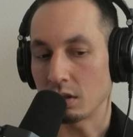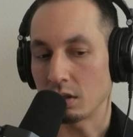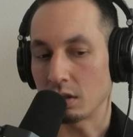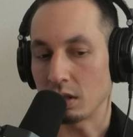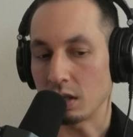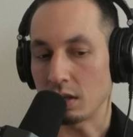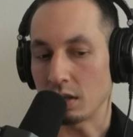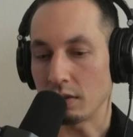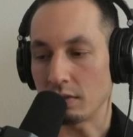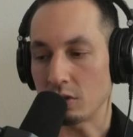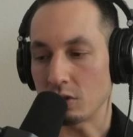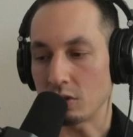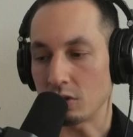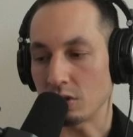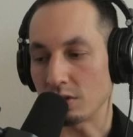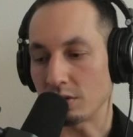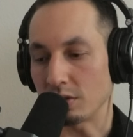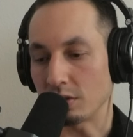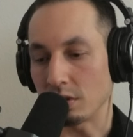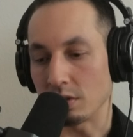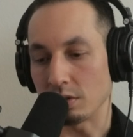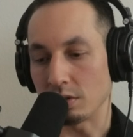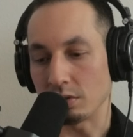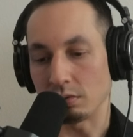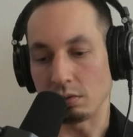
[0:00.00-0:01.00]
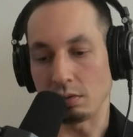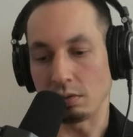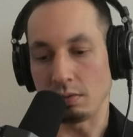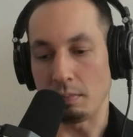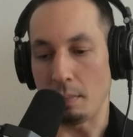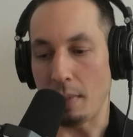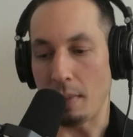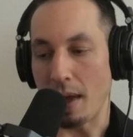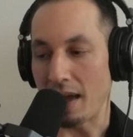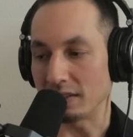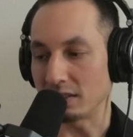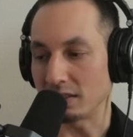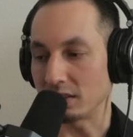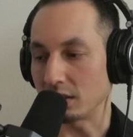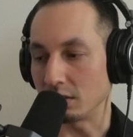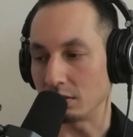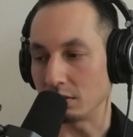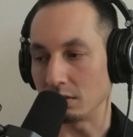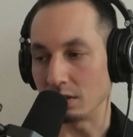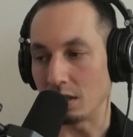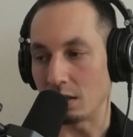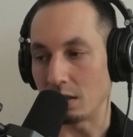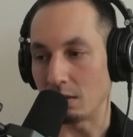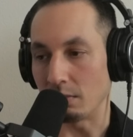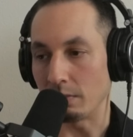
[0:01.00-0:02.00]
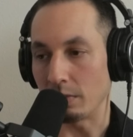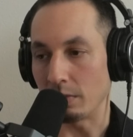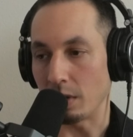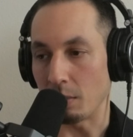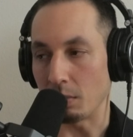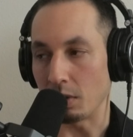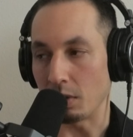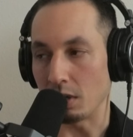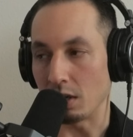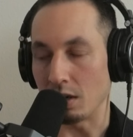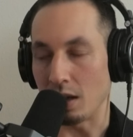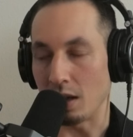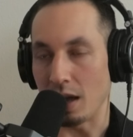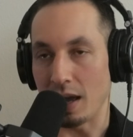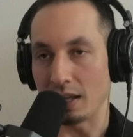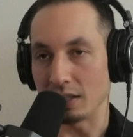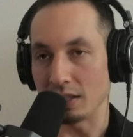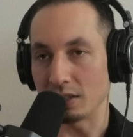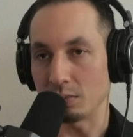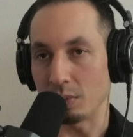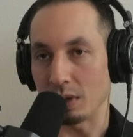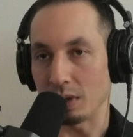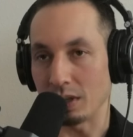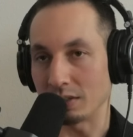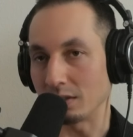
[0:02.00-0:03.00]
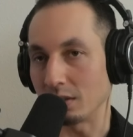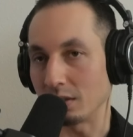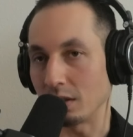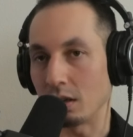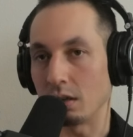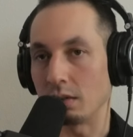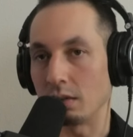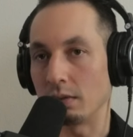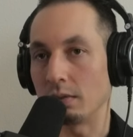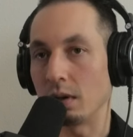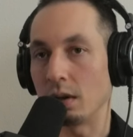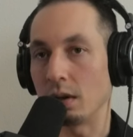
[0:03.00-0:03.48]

even just the sort of masculine and feminine aspects are,